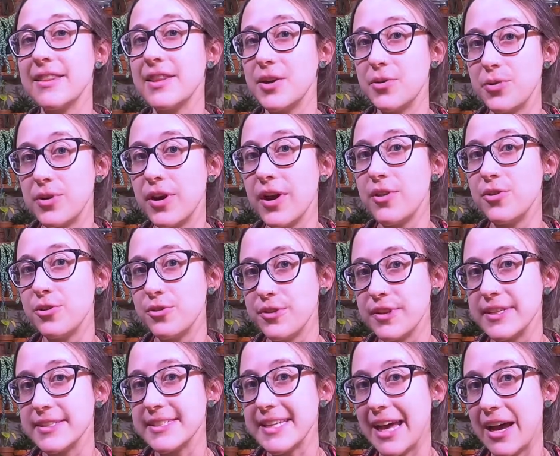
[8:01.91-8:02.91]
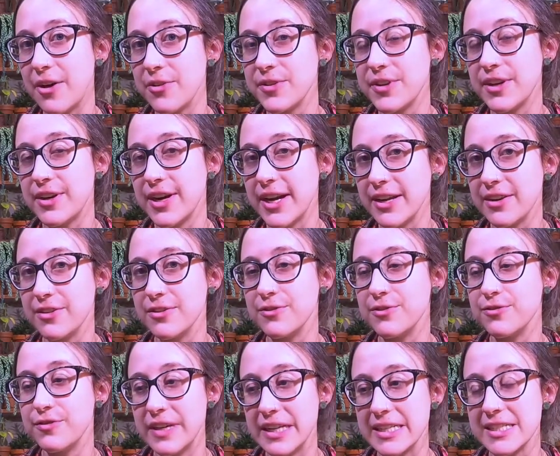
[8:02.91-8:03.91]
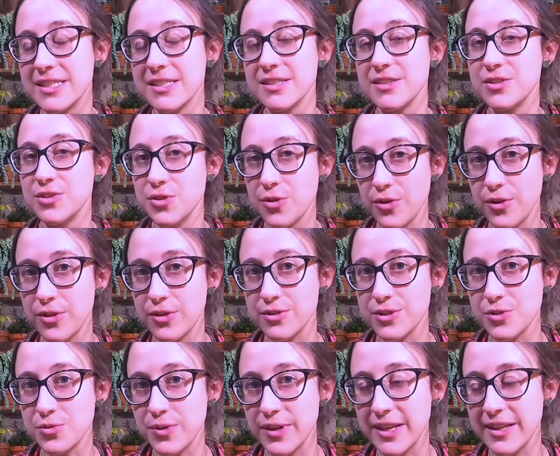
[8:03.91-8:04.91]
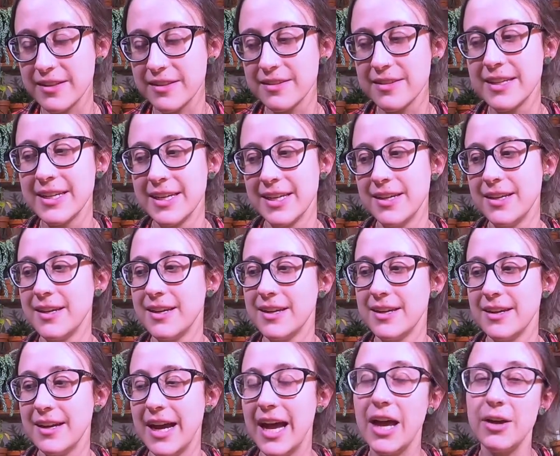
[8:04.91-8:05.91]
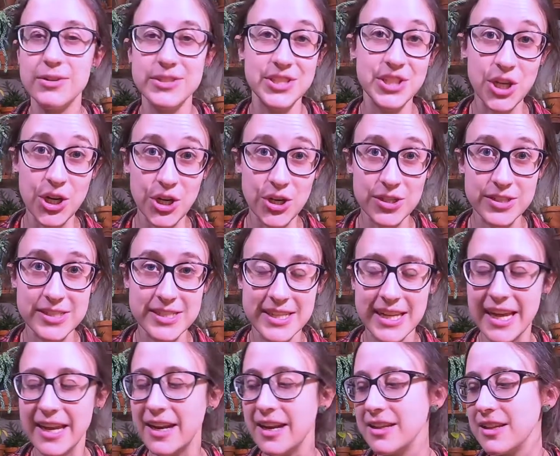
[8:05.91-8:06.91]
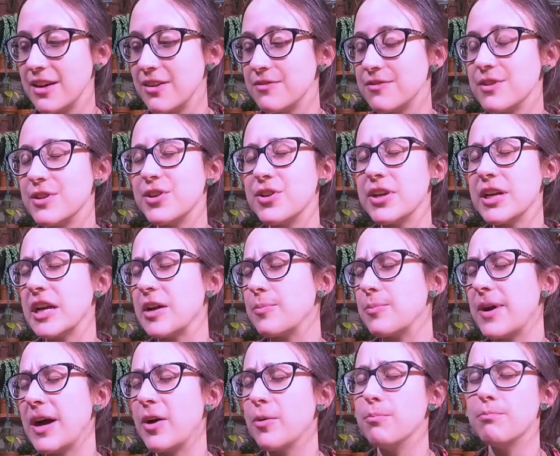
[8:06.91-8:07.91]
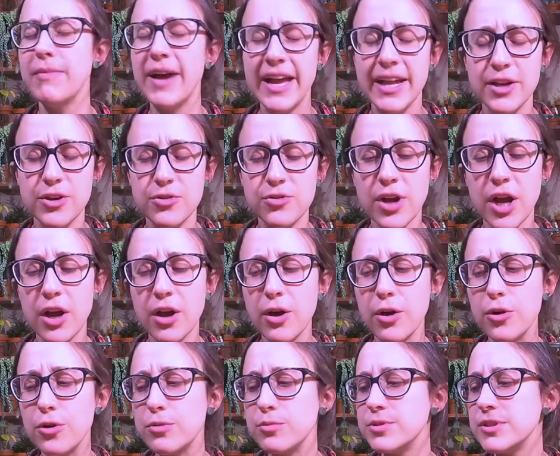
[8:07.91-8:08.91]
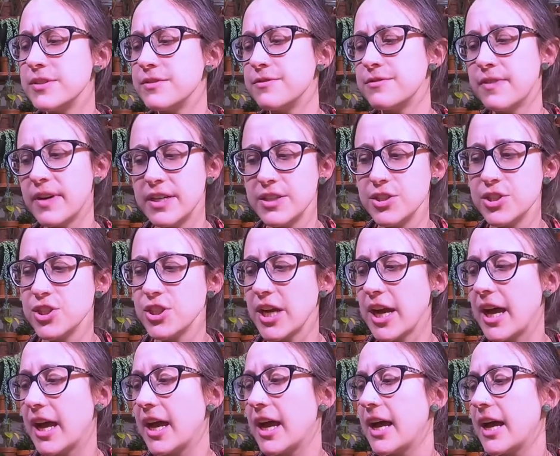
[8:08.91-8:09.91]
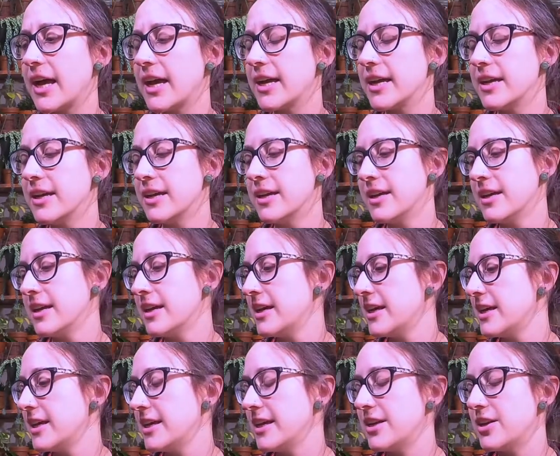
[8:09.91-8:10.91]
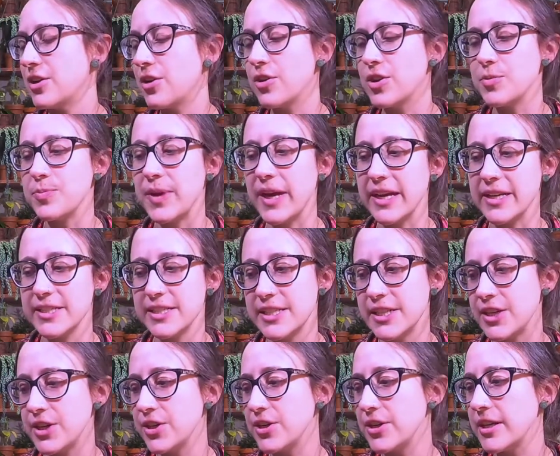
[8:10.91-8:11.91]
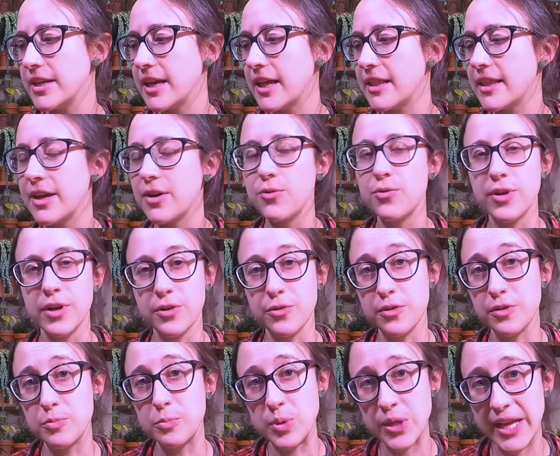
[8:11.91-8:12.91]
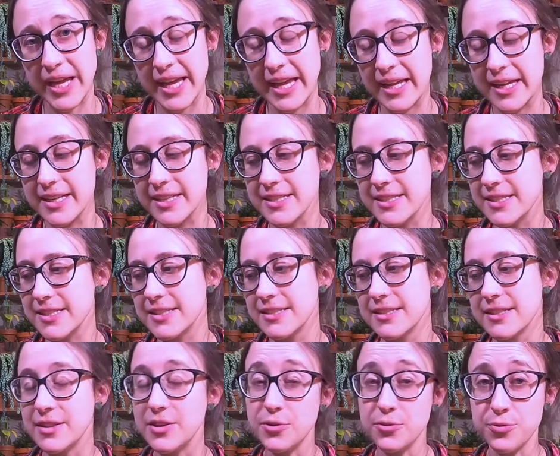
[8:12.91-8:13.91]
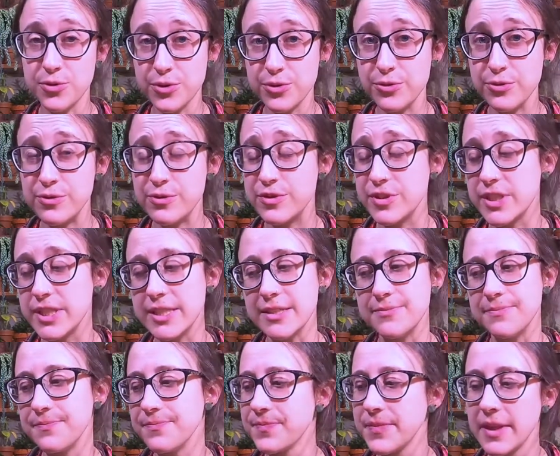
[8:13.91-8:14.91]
there were other things out there I could fix the soils with, I was hooked. And I loved learning about microbes, fungi, you know, the bacteria that work with plants and their roots, and